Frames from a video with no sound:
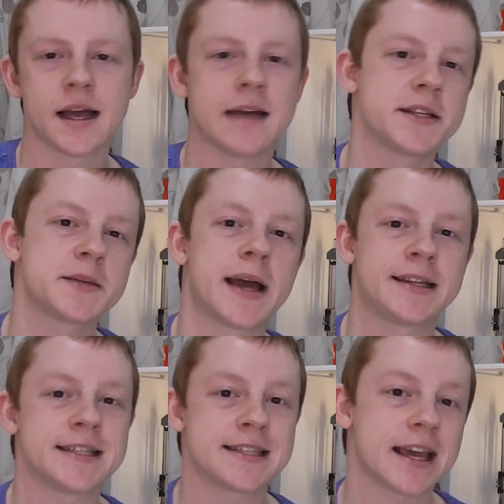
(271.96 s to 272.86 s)
Having to
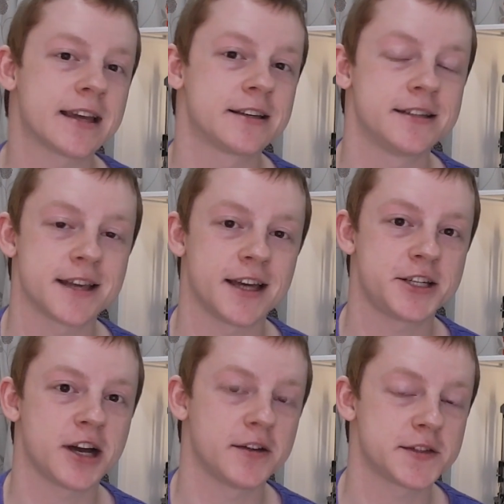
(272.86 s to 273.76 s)
add this second uh,
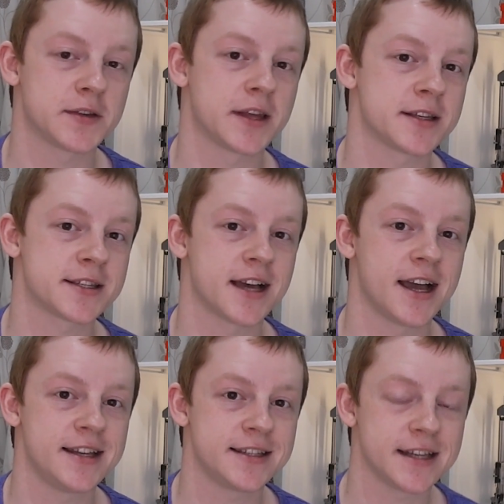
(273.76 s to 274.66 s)
shaft along the other
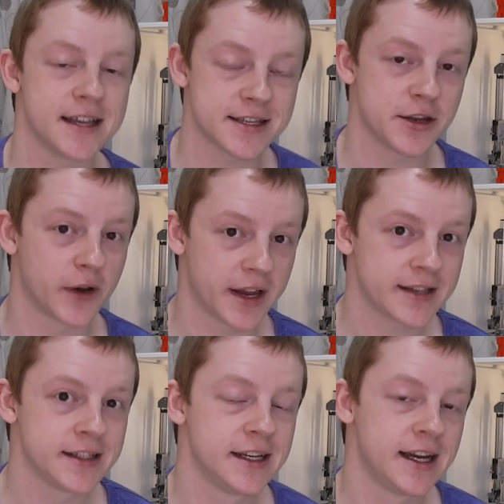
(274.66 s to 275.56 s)
side is annoying,